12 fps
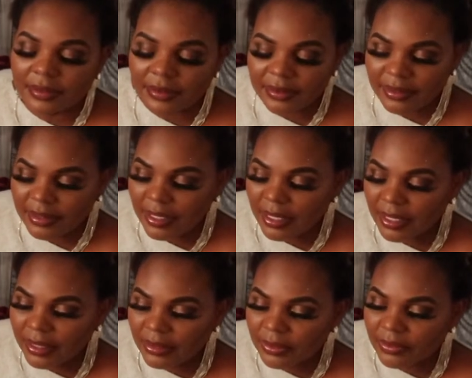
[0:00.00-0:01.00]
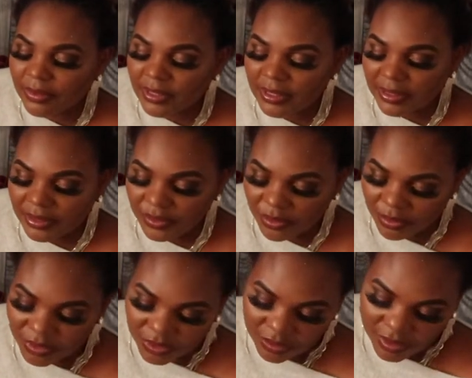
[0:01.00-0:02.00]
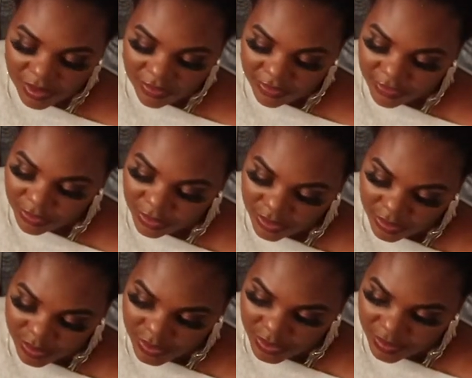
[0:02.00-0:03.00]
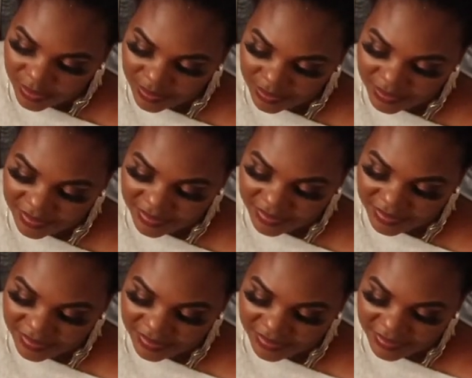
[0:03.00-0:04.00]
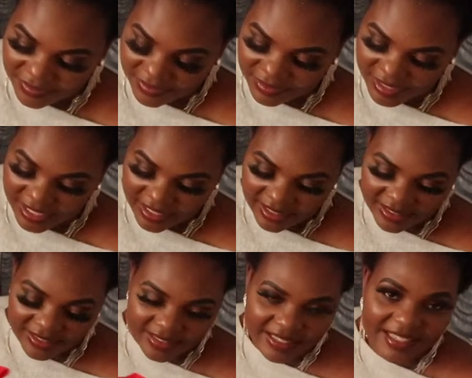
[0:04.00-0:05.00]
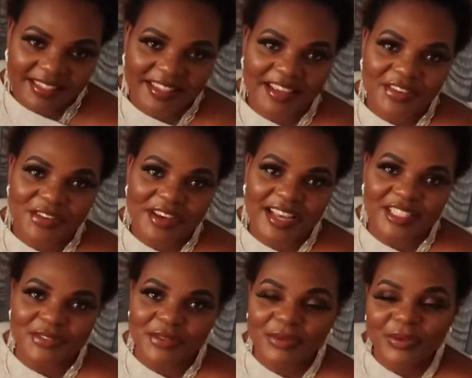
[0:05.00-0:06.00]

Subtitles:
Yeah, you already said Toby loves Fruit Loops, right? Thank you guys for